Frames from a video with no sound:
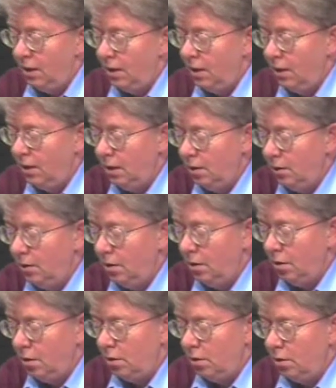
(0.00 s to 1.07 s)
And
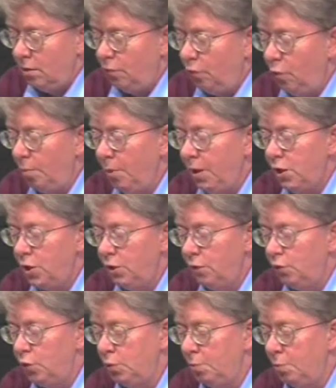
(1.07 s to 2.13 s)
the
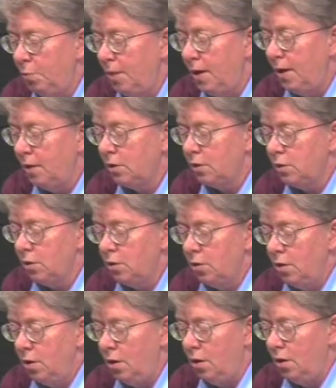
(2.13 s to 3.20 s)
formation of super PACs
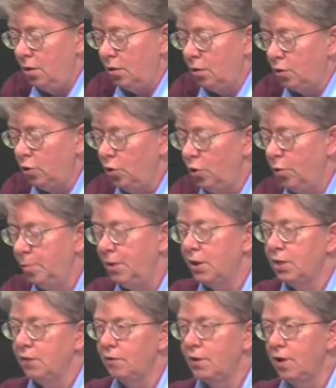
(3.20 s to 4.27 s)
occurred
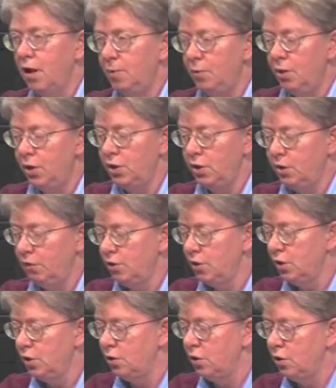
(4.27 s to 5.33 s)
because of a combination of the
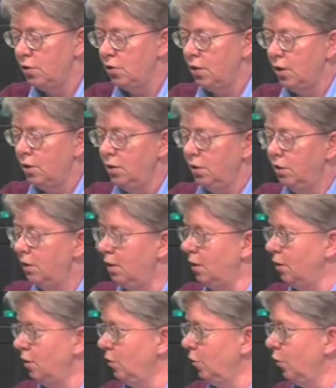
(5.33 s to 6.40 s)
Citizens United
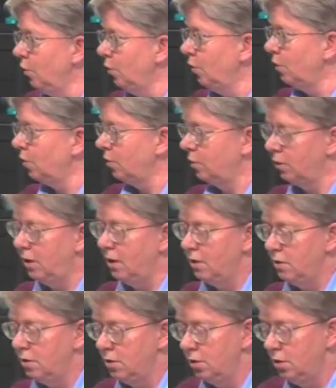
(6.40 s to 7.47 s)
and a lower
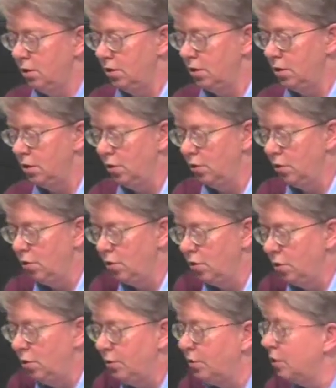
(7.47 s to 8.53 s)
case decision
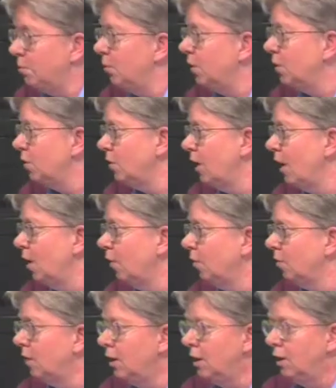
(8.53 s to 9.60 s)
called Speech
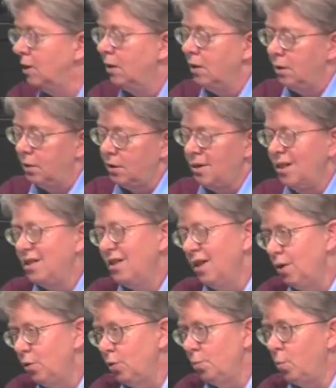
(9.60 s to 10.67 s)
Now. Because that's
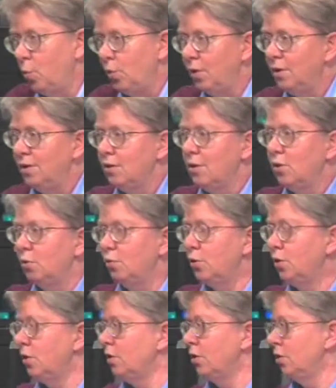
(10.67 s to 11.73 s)
the other point. So, you know,
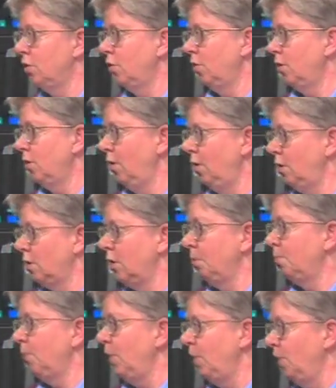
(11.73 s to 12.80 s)
Citizens United has
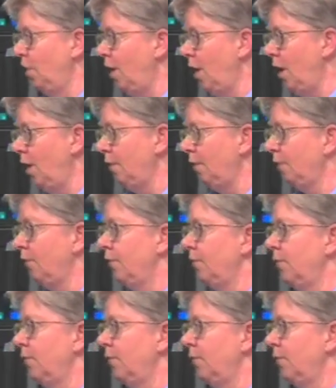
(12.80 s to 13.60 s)
spun off